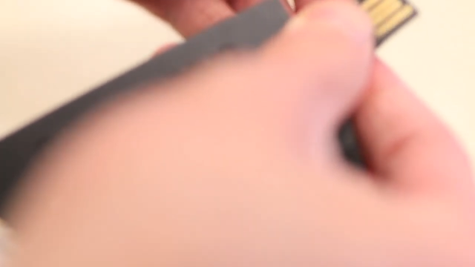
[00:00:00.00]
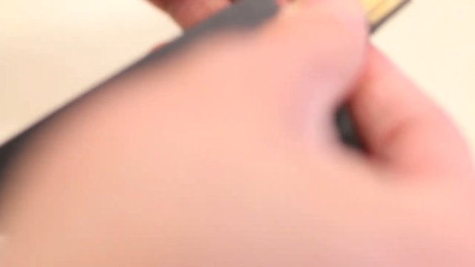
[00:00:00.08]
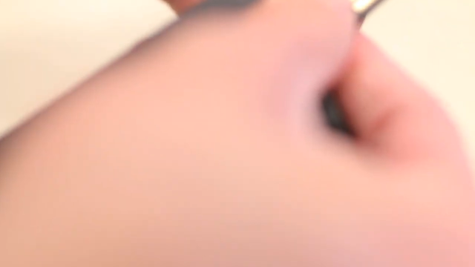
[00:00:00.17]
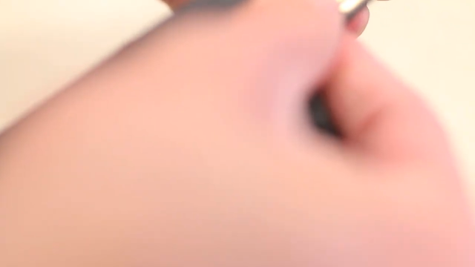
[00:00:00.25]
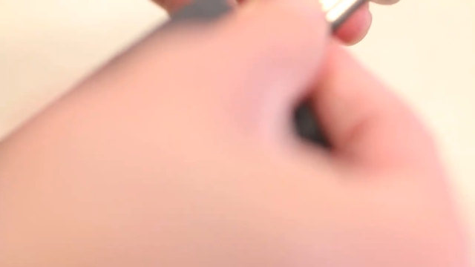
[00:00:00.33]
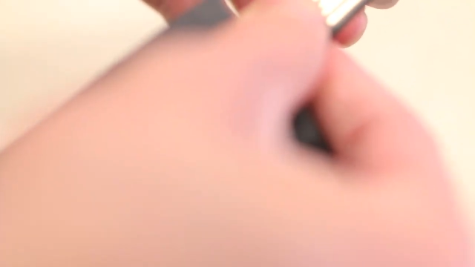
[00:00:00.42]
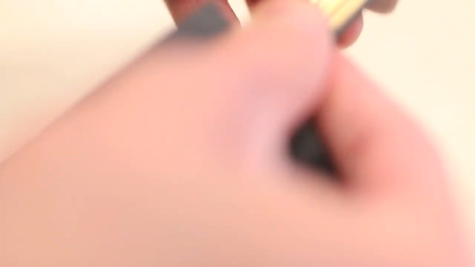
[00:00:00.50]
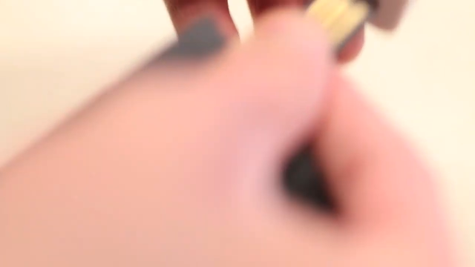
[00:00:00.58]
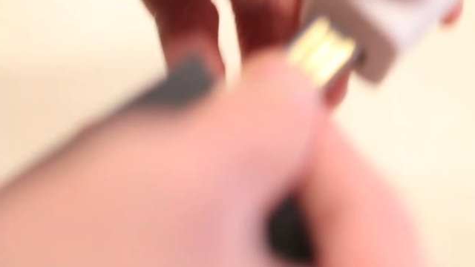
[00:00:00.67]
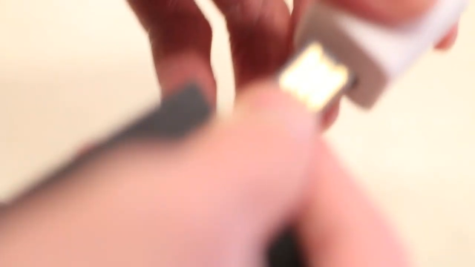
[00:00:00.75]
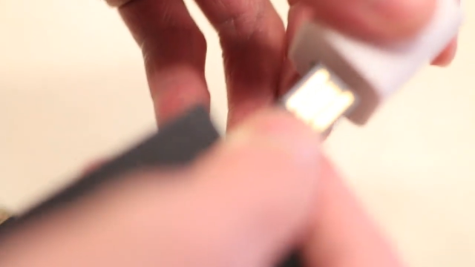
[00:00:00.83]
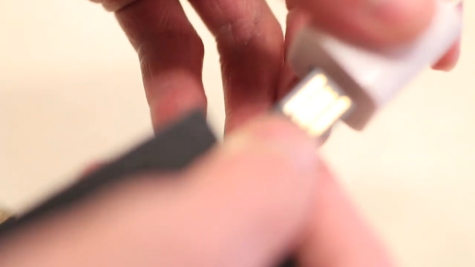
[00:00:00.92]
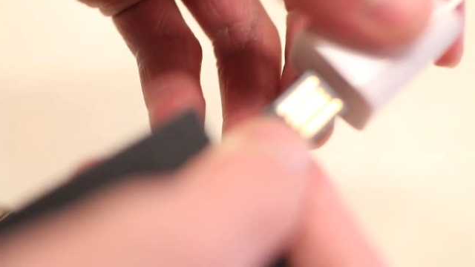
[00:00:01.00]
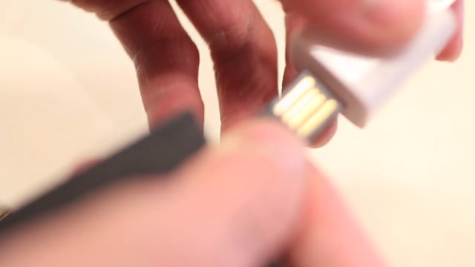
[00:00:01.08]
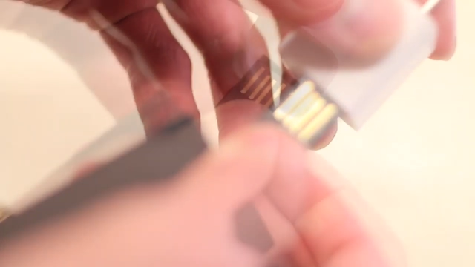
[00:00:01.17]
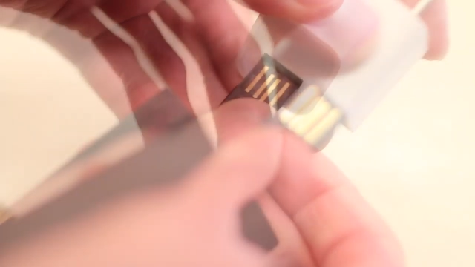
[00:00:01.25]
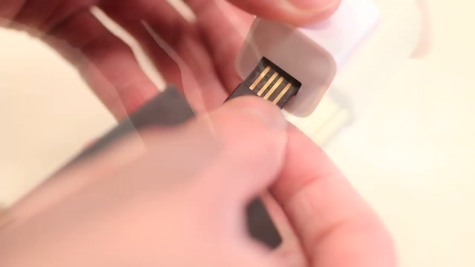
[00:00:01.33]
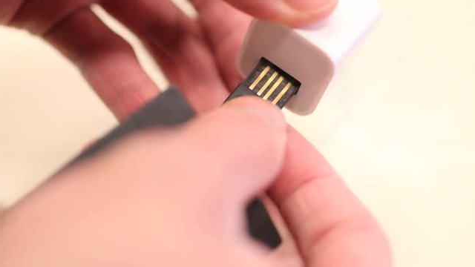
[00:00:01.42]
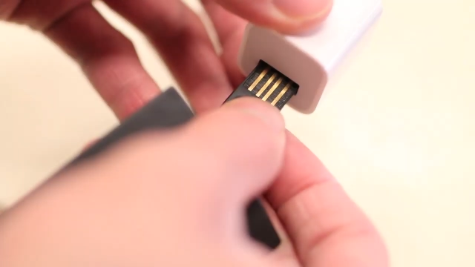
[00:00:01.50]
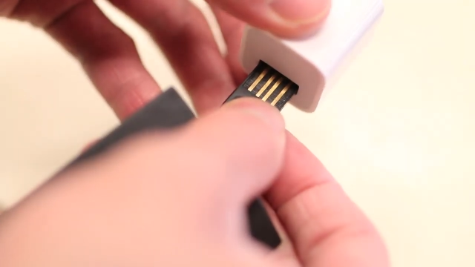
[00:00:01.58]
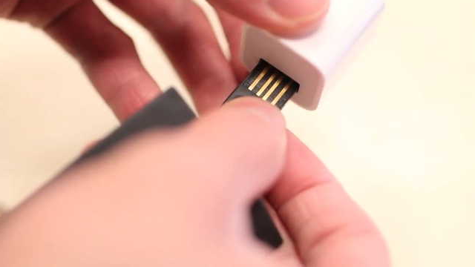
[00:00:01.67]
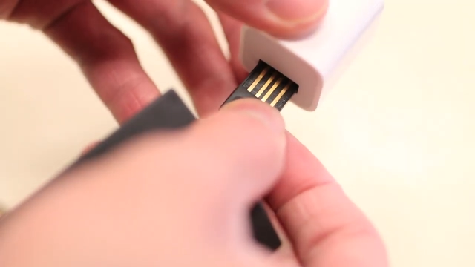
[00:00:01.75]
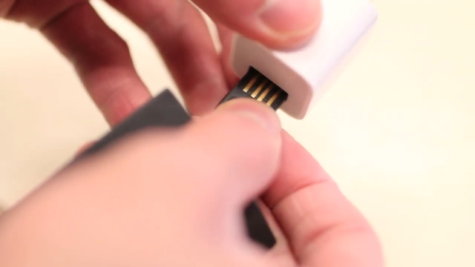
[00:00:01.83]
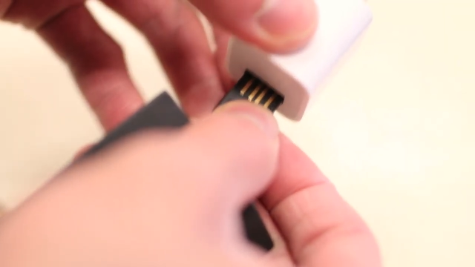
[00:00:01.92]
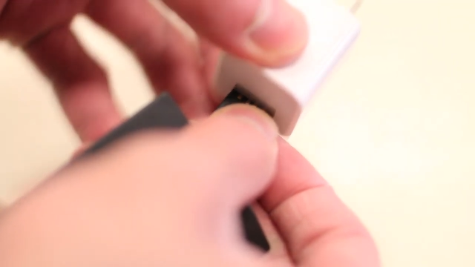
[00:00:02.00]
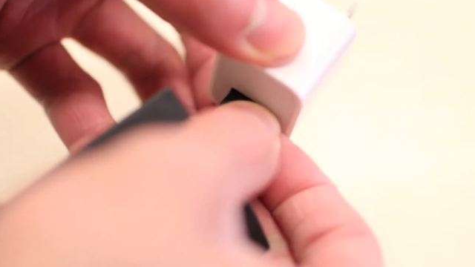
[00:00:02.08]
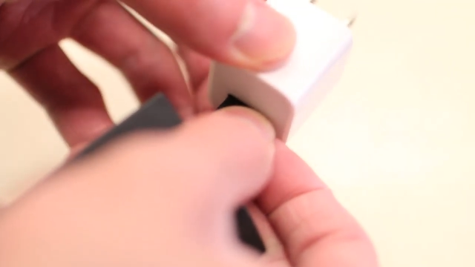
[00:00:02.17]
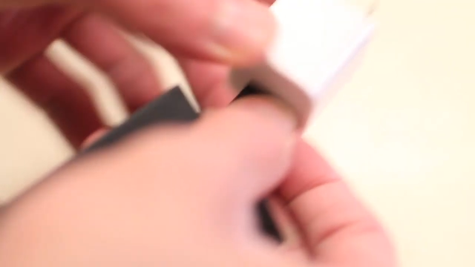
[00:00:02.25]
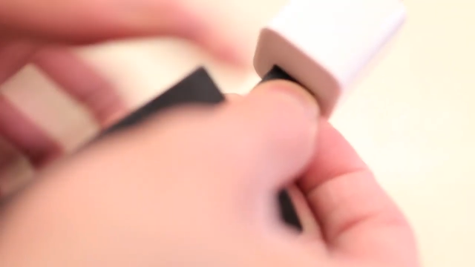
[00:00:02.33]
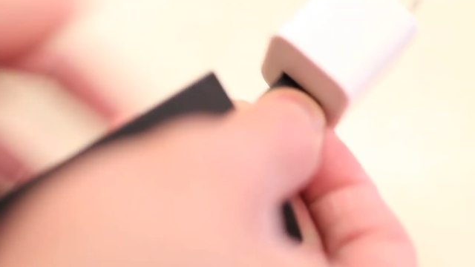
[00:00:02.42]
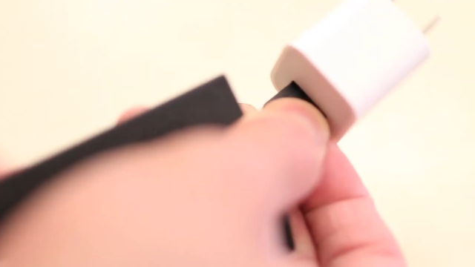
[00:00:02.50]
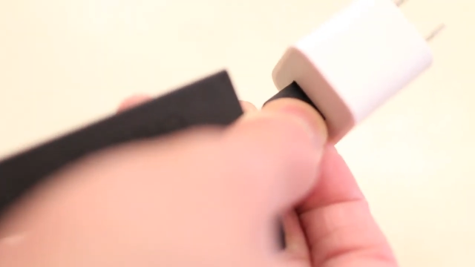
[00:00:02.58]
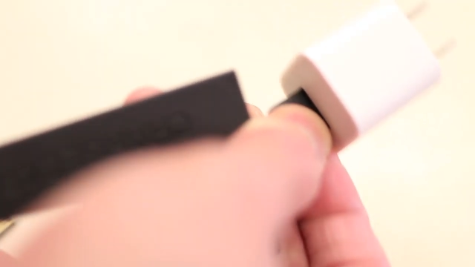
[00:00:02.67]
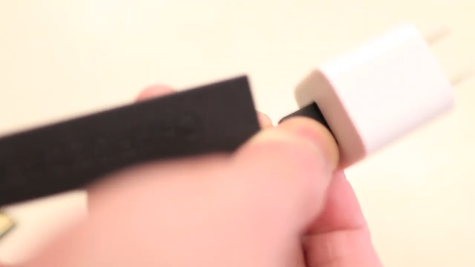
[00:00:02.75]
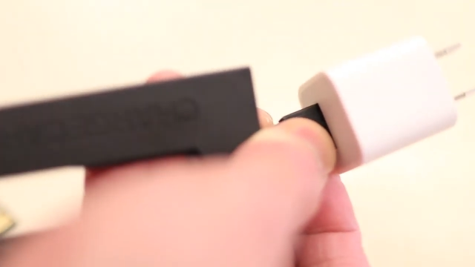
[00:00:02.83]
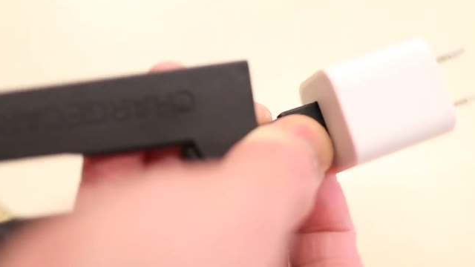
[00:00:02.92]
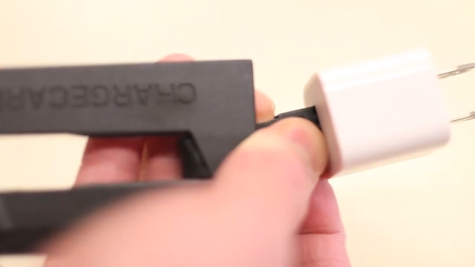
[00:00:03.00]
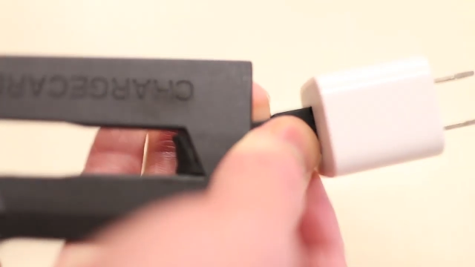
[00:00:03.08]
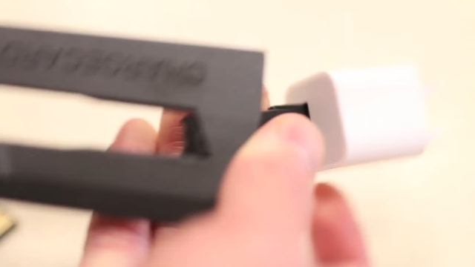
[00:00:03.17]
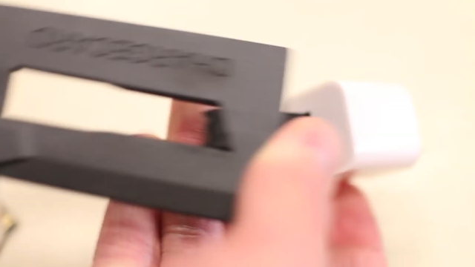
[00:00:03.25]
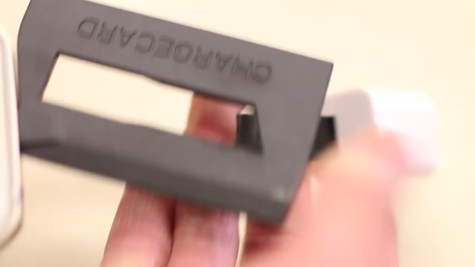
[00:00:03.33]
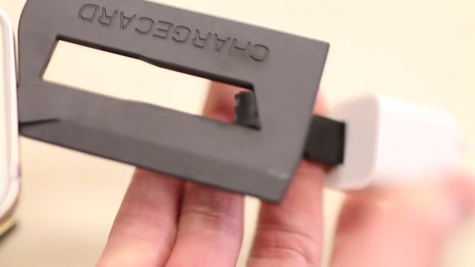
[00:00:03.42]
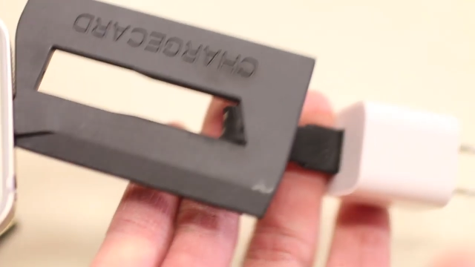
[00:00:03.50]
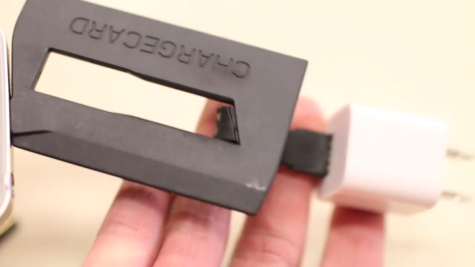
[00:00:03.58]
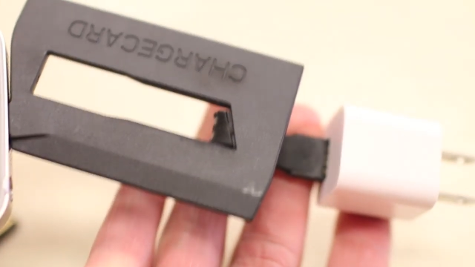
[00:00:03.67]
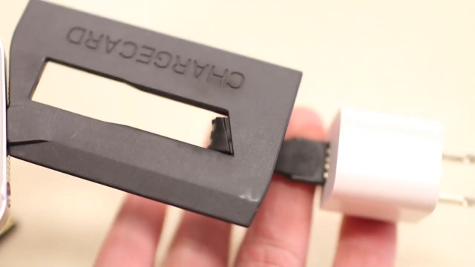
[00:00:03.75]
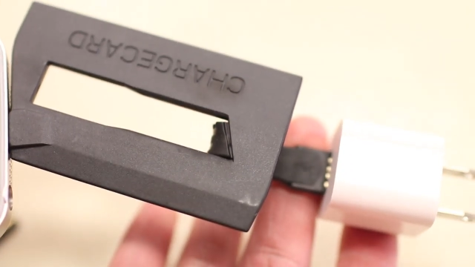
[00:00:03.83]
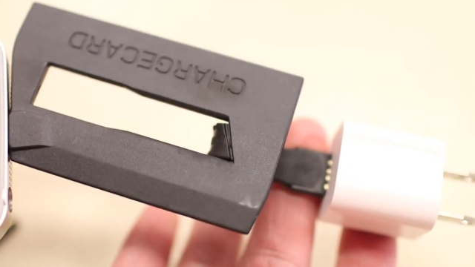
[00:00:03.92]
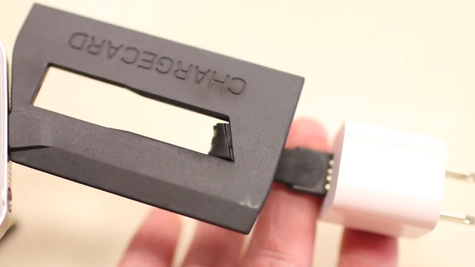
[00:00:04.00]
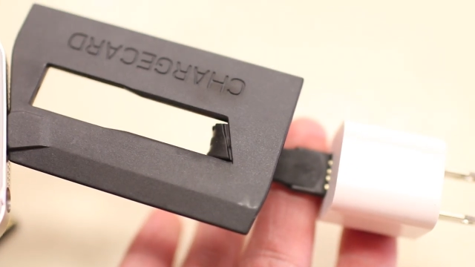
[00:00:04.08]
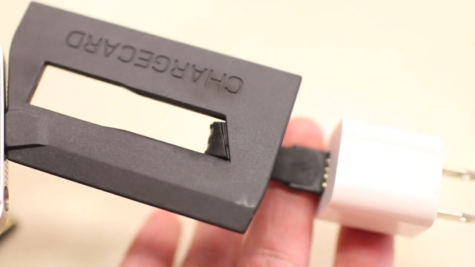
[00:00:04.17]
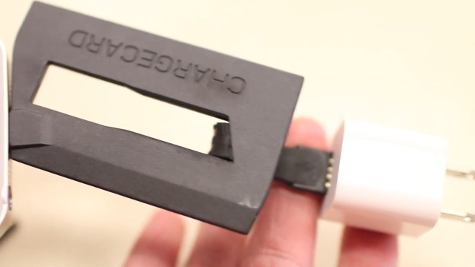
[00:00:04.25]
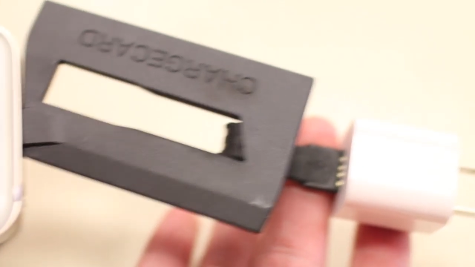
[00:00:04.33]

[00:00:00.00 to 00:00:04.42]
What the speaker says: [unreadable: no face in view]